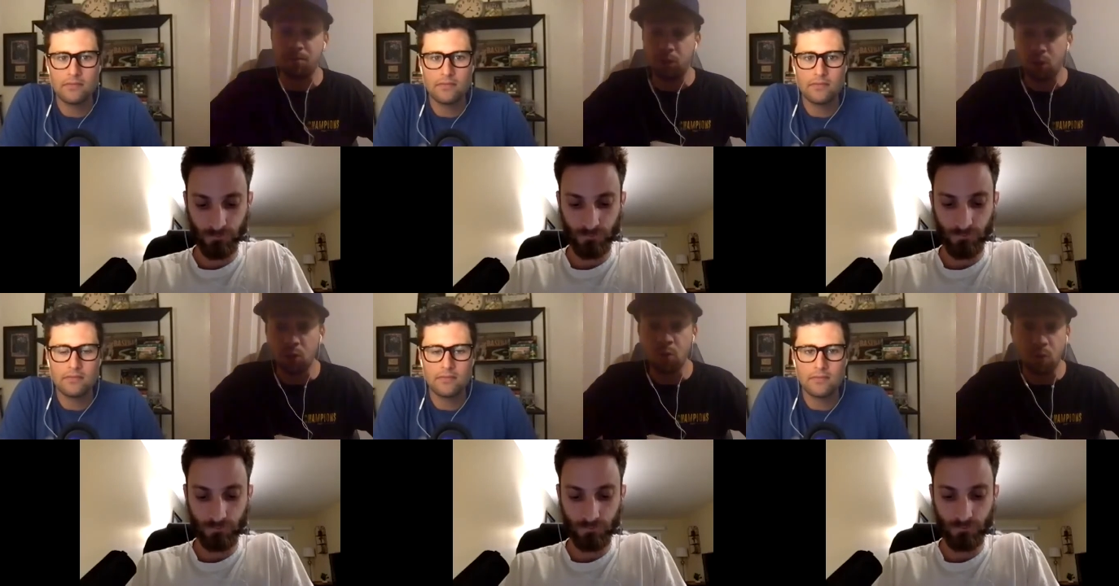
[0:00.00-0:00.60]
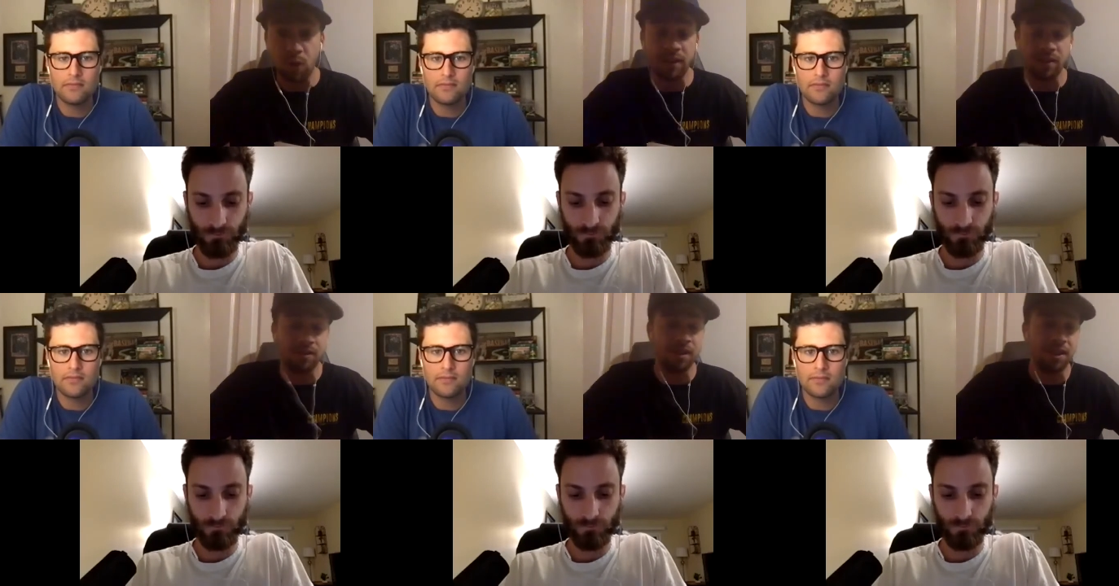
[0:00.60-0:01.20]
Speaker 1: two
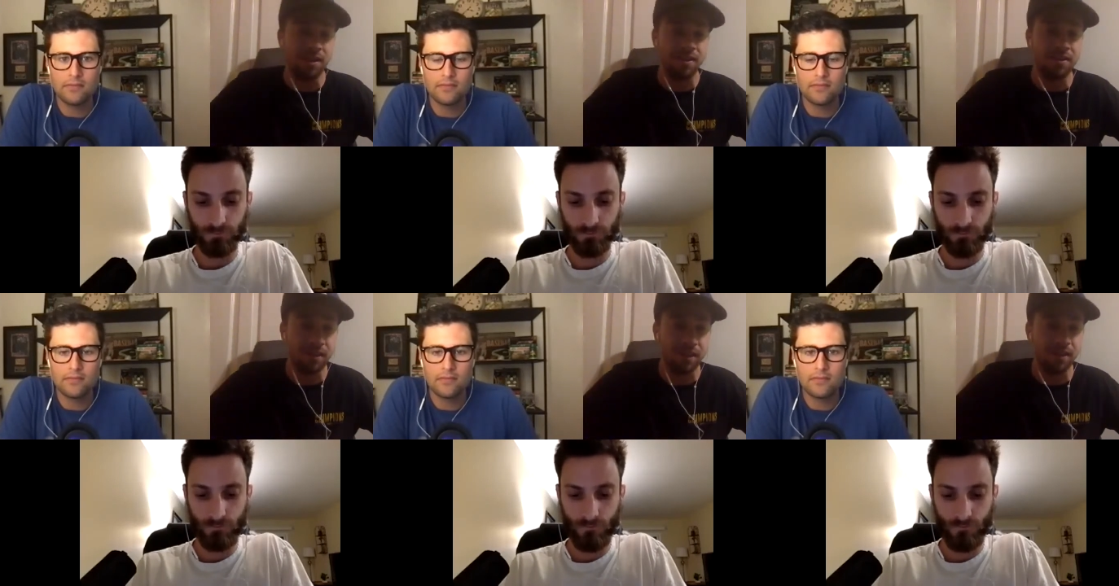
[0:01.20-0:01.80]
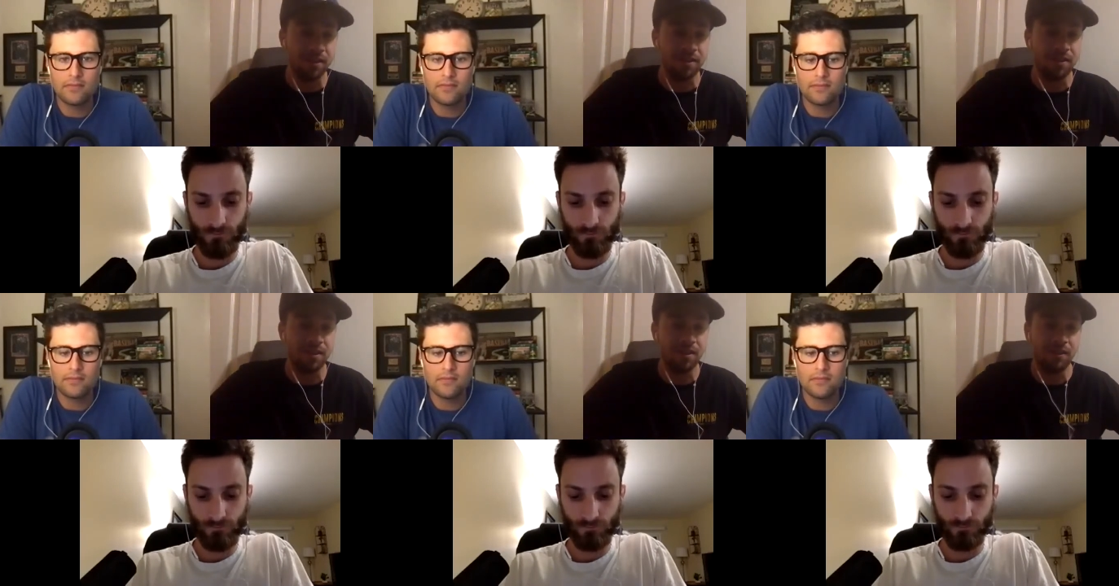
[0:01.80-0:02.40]
wins in this
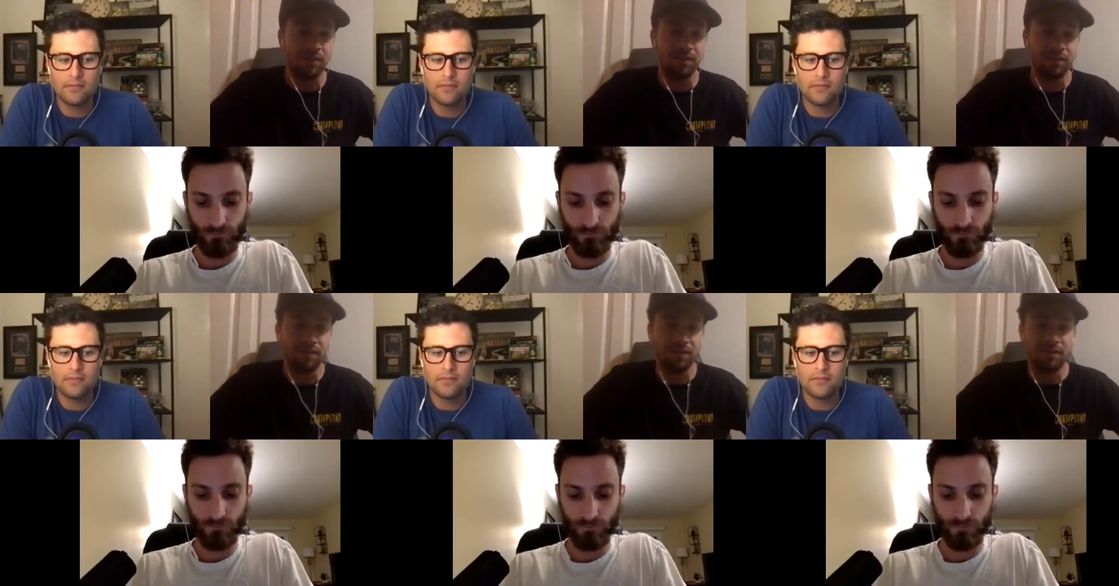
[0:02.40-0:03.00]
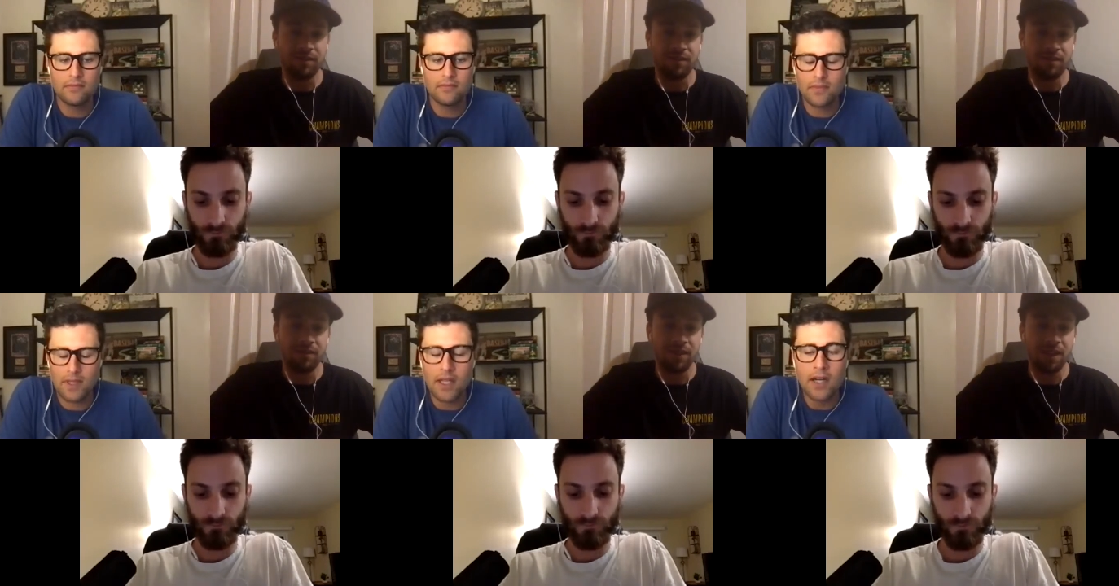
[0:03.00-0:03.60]
series.
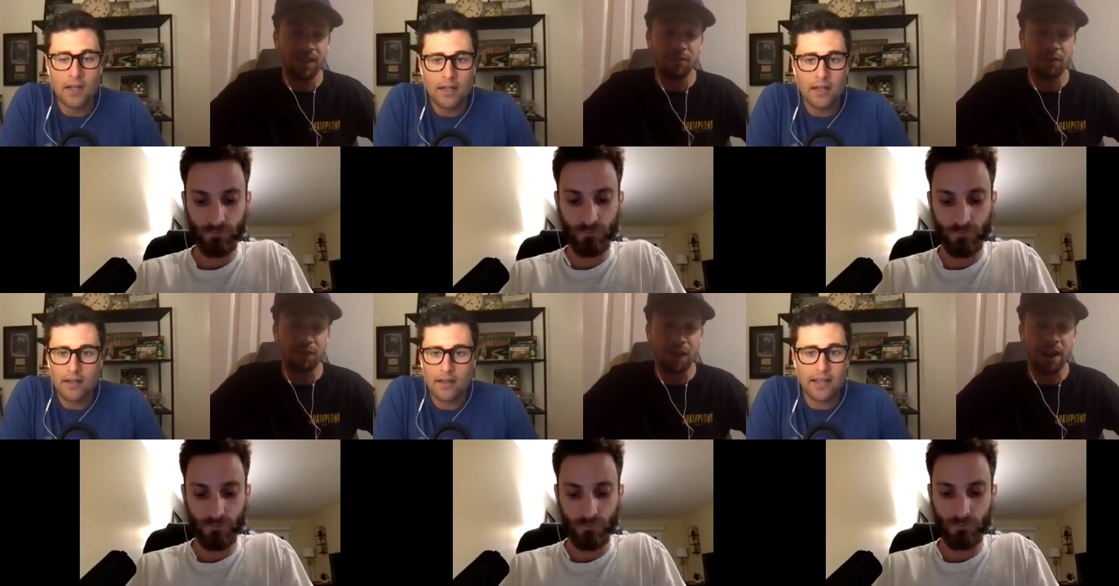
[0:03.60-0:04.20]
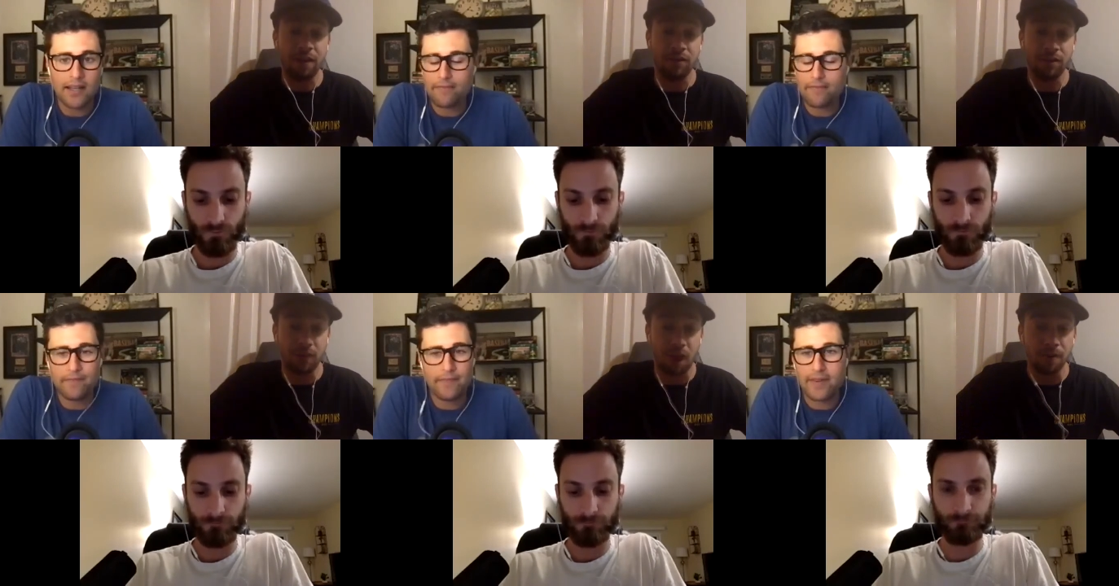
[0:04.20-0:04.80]
He was flat
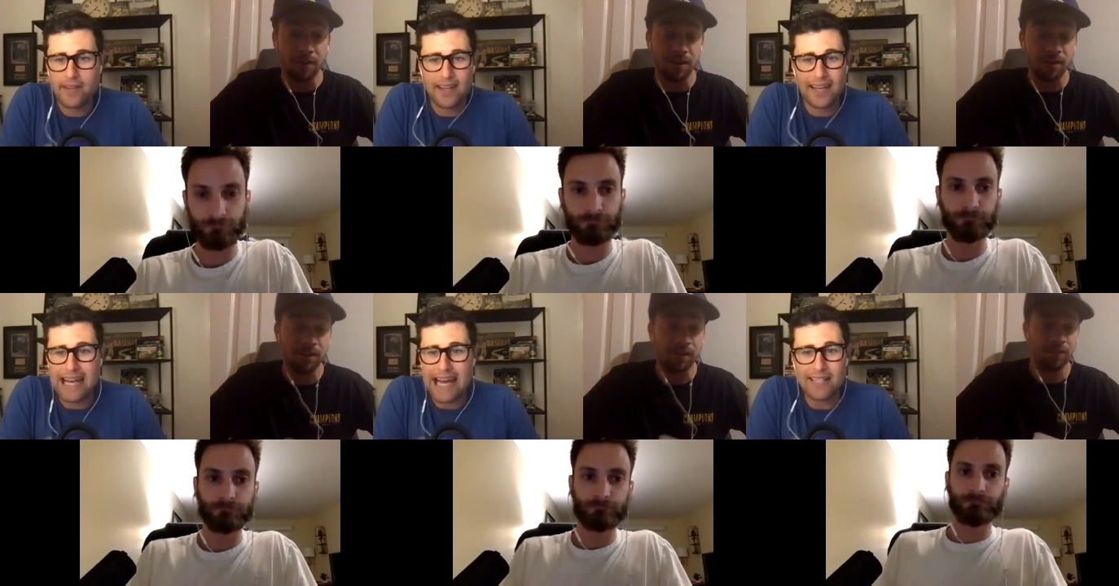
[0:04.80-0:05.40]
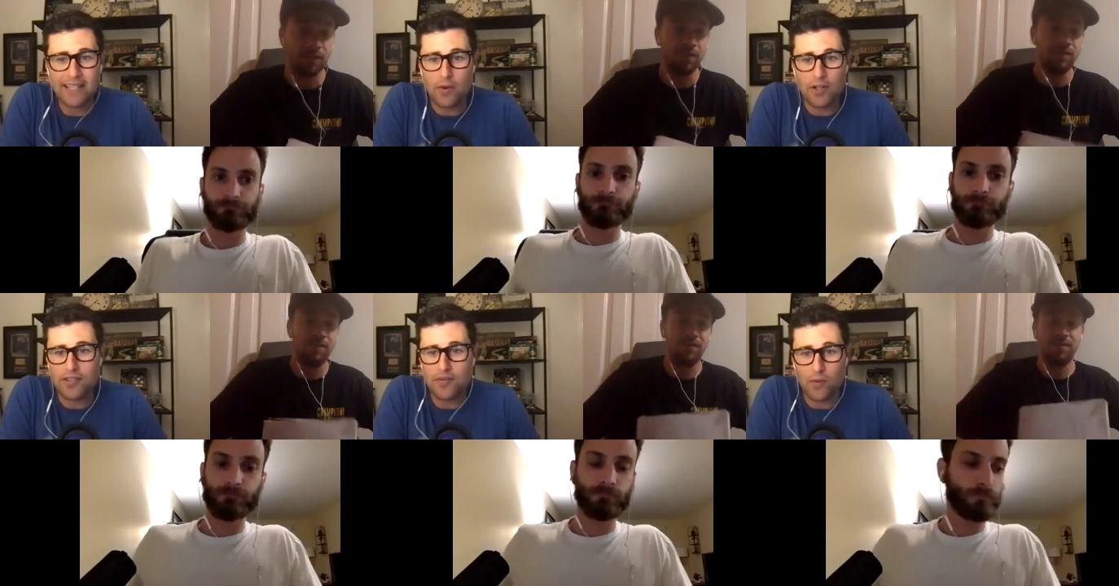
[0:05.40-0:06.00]
out dominant.
Speaker 2: Kenley
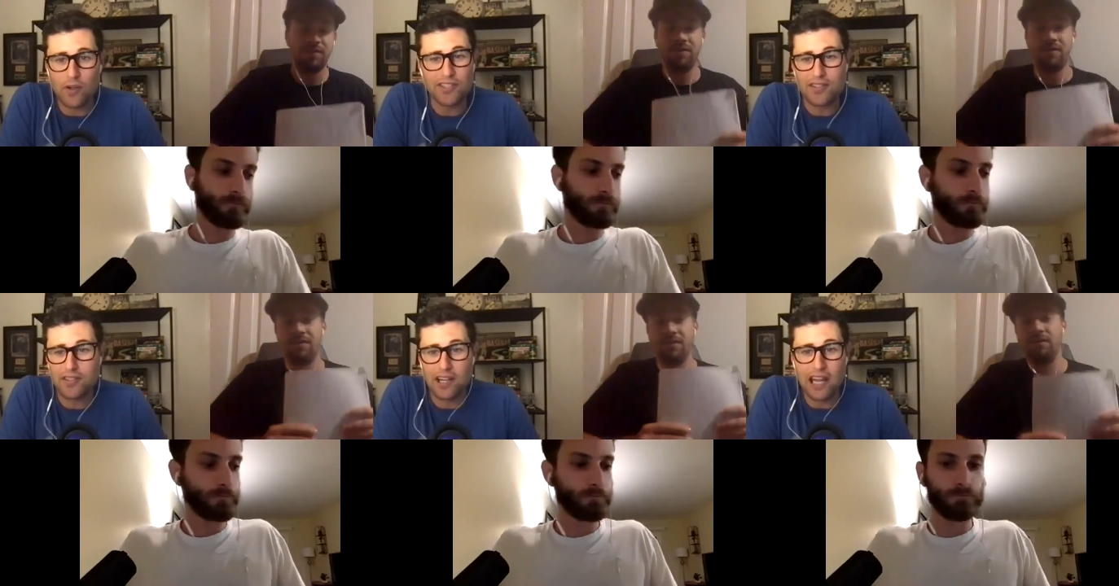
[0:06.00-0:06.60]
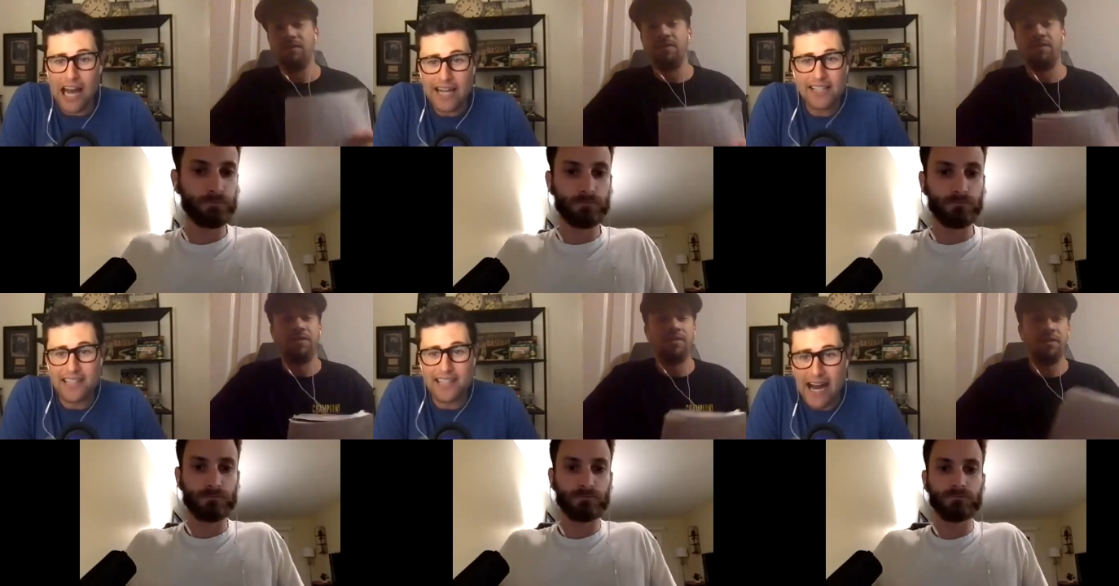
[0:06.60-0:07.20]
was was
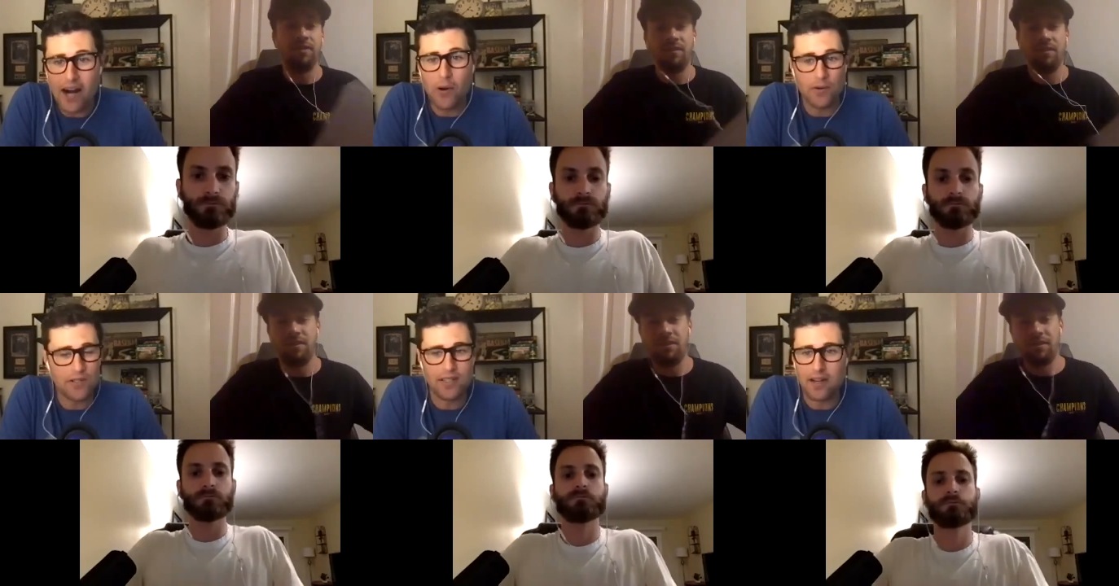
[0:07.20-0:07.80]
lights out. I